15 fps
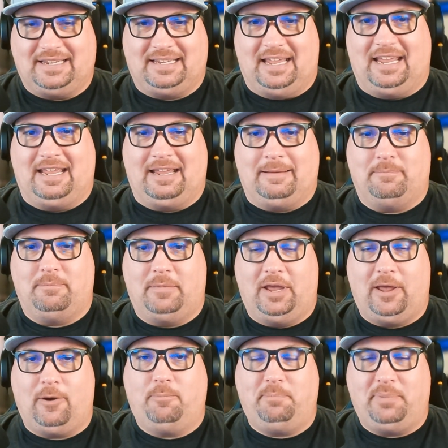game
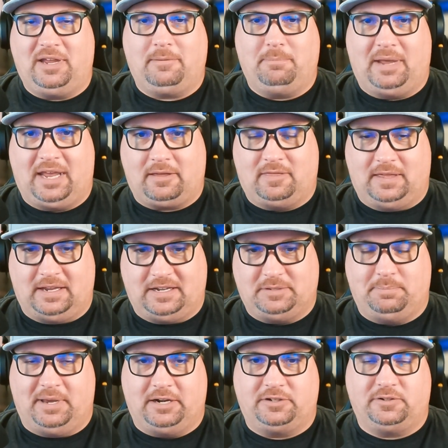helping make things better.